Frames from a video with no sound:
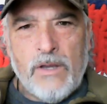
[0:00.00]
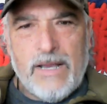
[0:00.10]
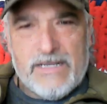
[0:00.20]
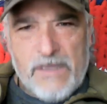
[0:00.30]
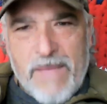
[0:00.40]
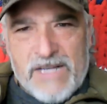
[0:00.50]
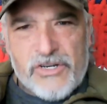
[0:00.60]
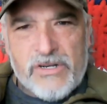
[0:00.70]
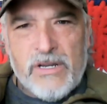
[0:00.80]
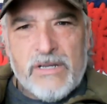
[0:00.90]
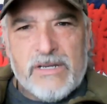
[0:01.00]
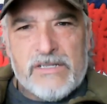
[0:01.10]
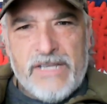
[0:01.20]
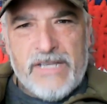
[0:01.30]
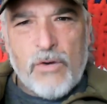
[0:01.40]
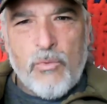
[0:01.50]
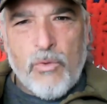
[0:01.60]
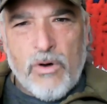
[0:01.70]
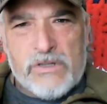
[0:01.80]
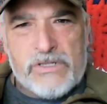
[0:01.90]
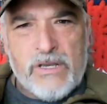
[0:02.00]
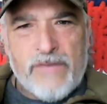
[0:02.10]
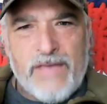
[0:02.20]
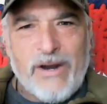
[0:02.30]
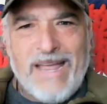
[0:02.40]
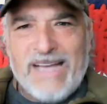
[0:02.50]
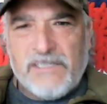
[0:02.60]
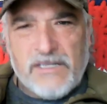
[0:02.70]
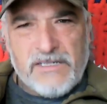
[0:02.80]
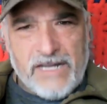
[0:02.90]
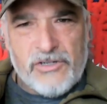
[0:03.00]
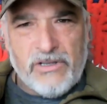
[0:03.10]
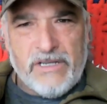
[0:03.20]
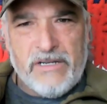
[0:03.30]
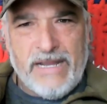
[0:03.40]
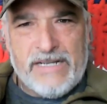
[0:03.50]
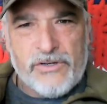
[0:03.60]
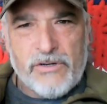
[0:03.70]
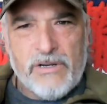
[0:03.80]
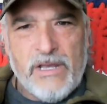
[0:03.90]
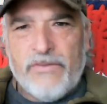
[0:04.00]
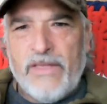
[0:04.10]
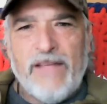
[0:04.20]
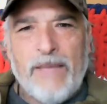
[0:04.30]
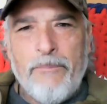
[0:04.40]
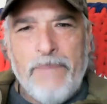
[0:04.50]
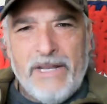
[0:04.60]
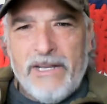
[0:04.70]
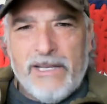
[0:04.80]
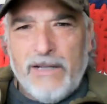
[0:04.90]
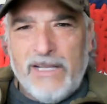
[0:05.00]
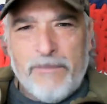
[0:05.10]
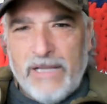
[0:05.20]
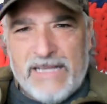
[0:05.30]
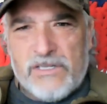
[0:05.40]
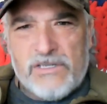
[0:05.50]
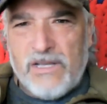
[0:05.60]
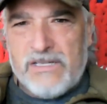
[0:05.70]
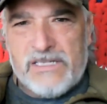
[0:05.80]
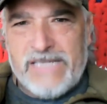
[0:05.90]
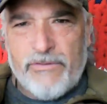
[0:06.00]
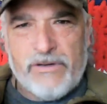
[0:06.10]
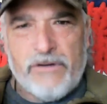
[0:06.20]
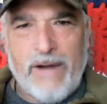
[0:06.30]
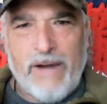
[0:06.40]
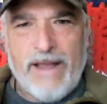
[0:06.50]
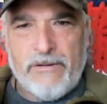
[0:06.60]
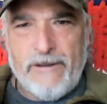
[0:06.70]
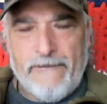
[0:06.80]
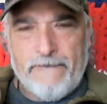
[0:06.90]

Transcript: As I mentioned, because these are words that are existential in nature, they immediately place us on sacred ground.